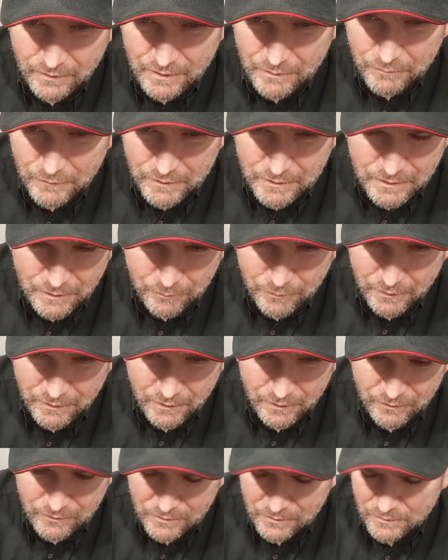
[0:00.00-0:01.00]
keep the tip
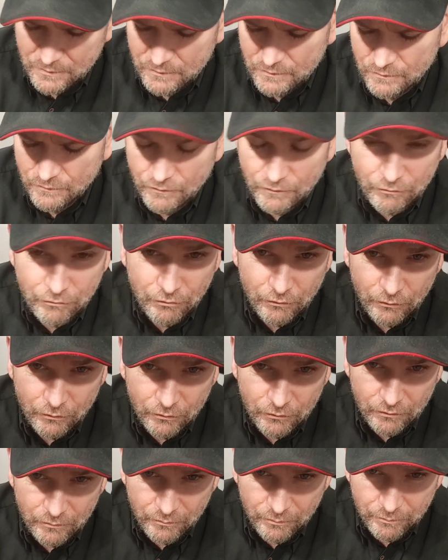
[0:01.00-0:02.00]
against the
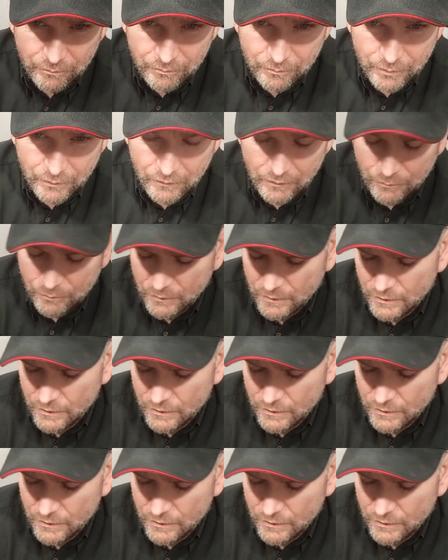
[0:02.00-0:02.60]
floor and put the